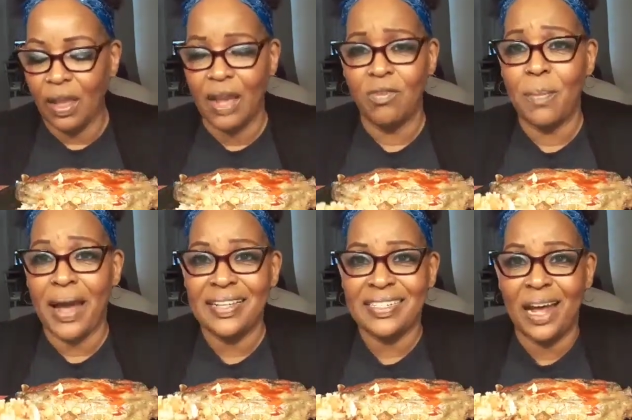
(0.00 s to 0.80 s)

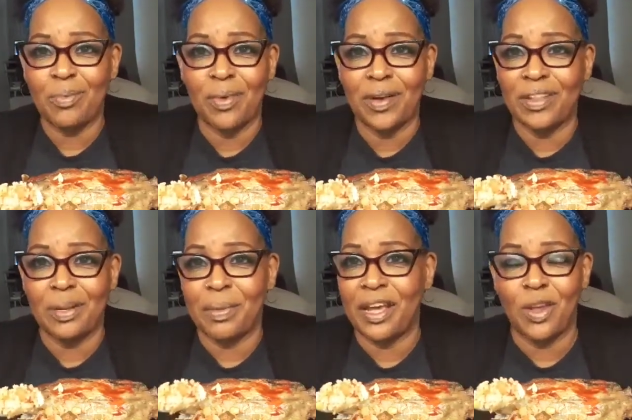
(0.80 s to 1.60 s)
Everybody's not worthy to
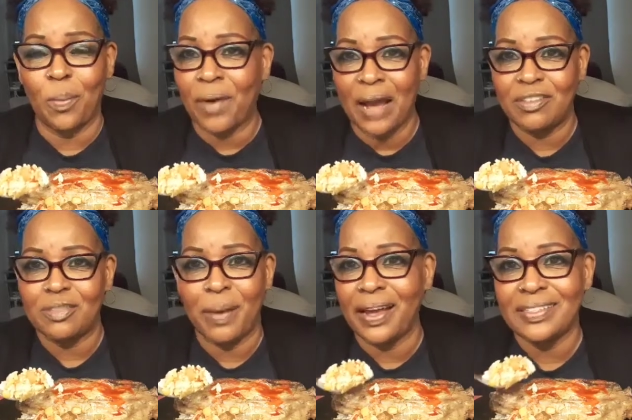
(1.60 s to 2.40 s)
be in your private
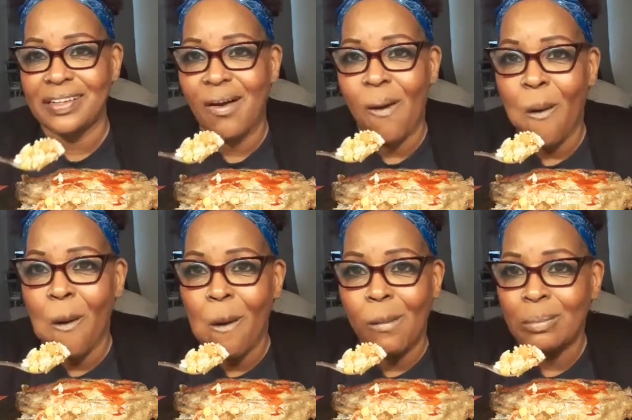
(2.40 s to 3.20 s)
space.
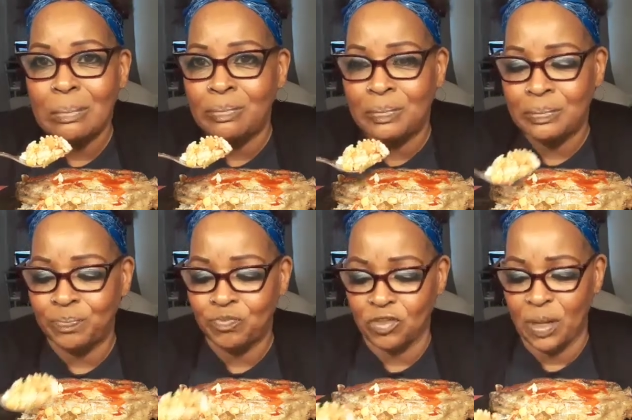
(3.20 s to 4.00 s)
Mm
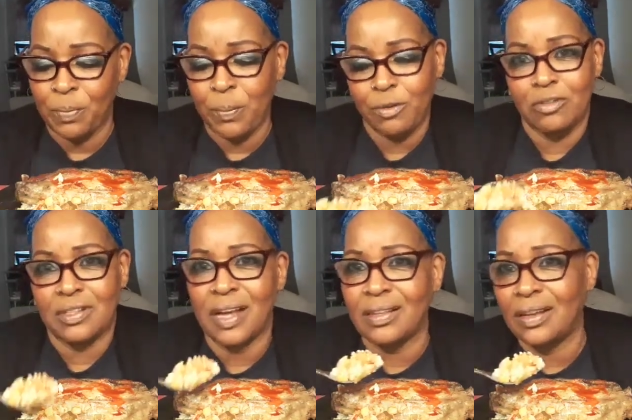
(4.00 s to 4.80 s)
-mm. Some people you
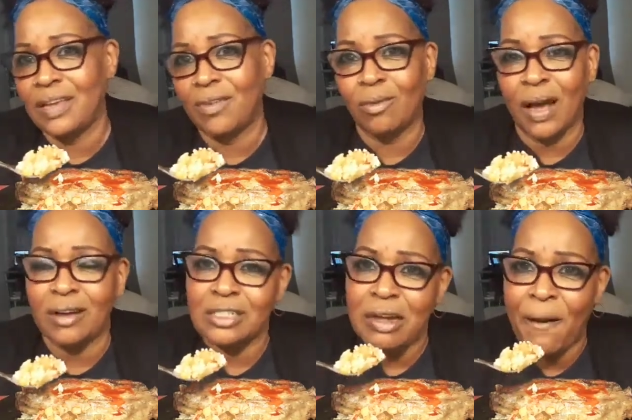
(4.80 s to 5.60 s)
just got to leave on the
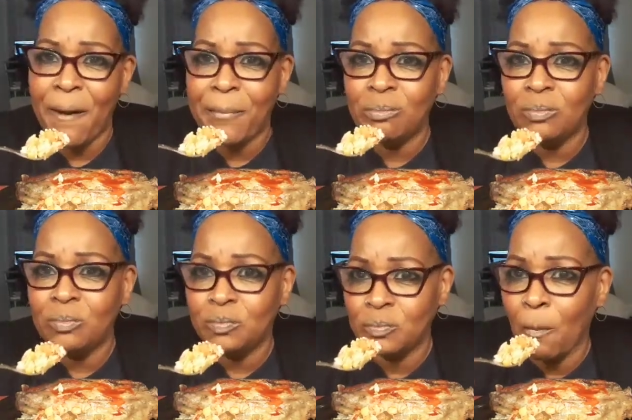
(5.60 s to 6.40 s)
outside.
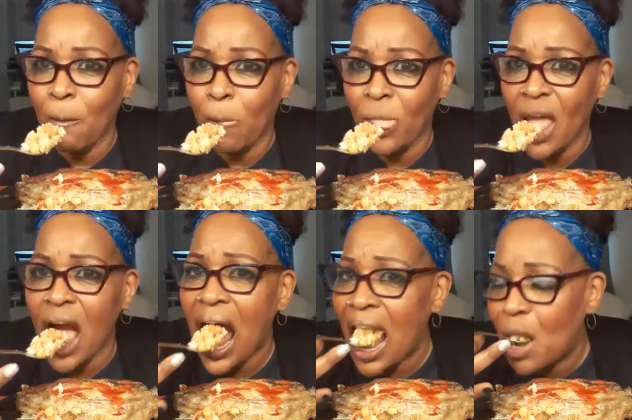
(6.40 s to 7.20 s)
Mm